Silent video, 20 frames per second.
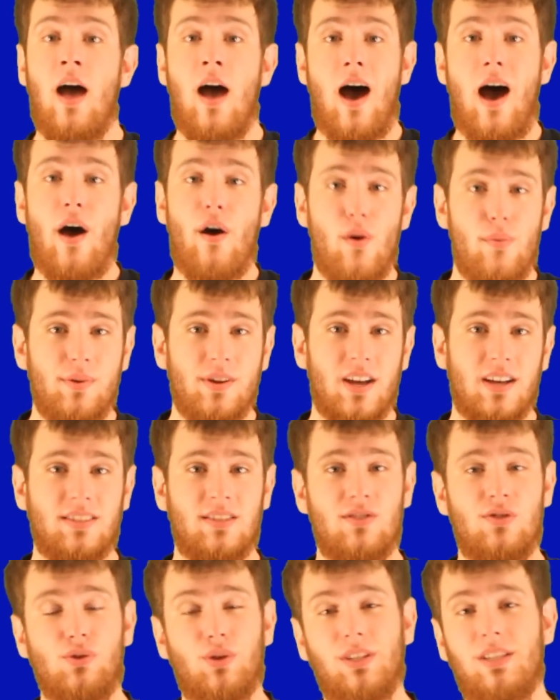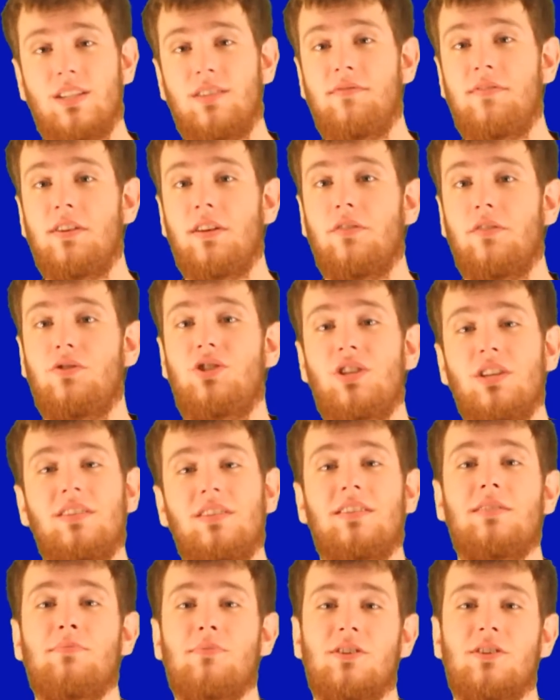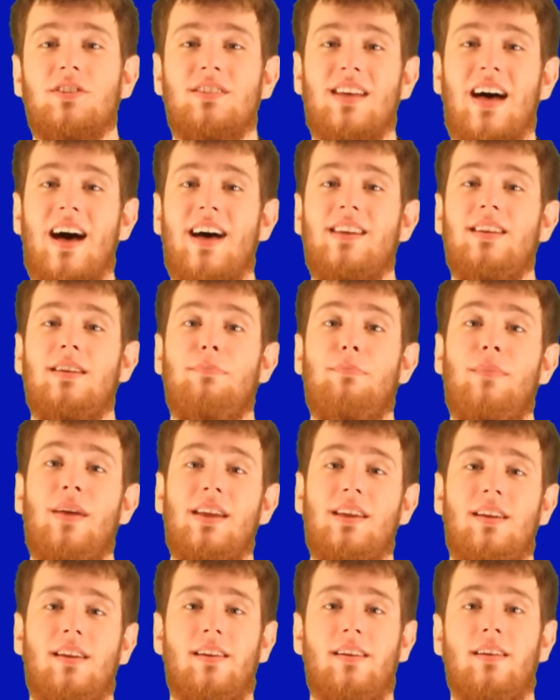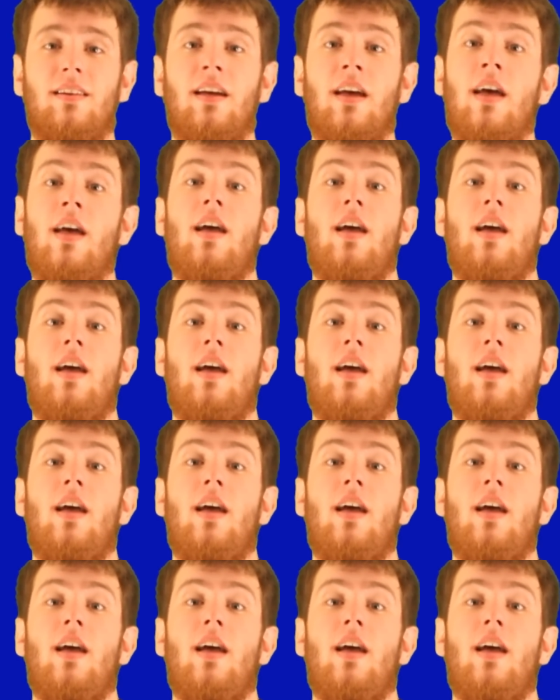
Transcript: I hope you guys enjoyed this video just as much as I did making it.